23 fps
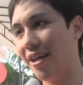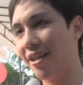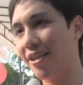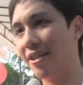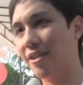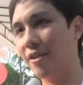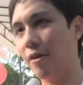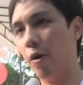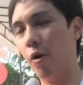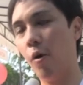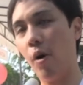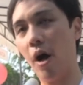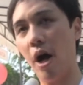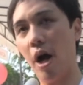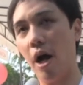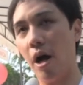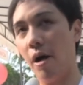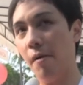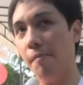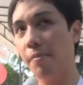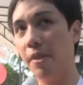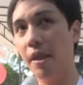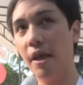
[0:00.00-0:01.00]
So,
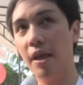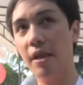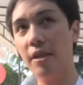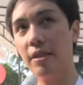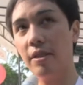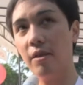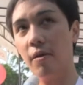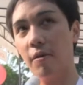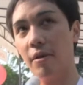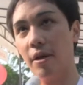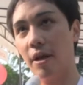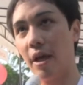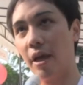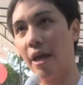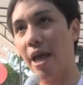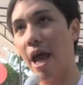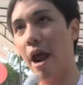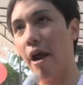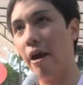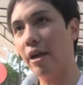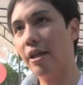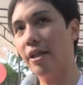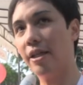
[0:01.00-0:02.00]
um, so
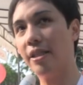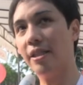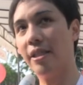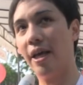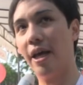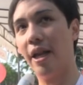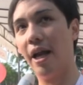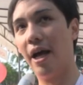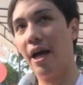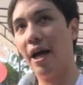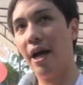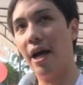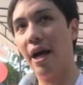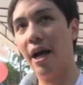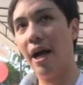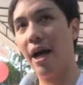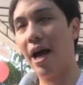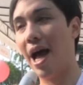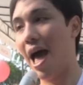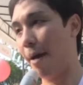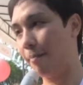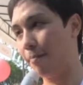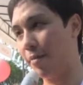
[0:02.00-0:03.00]
characters that are,
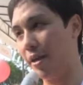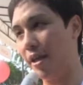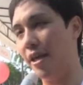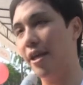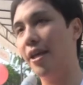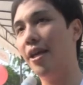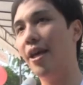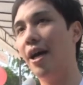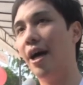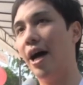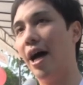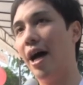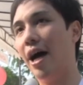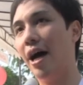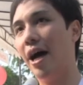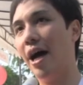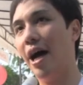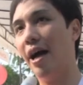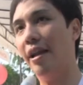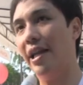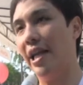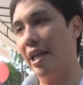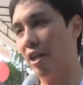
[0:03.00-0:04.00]
are happy,
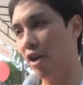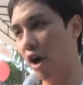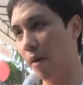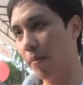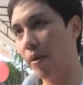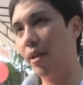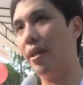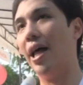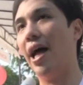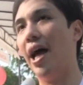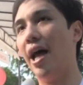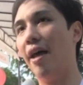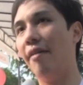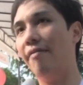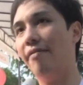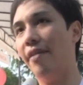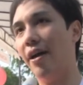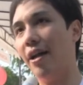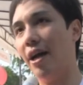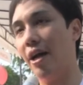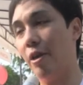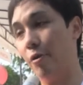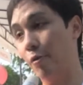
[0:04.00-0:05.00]
uh, lead normal life,
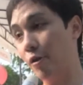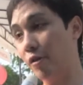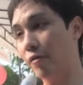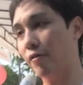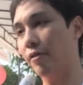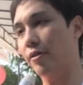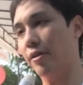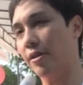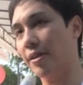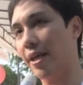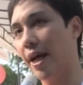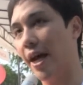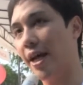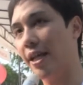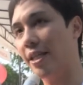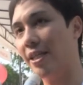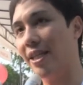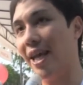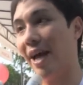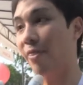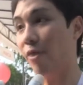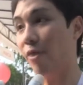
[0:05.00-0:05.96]
that are useful in society are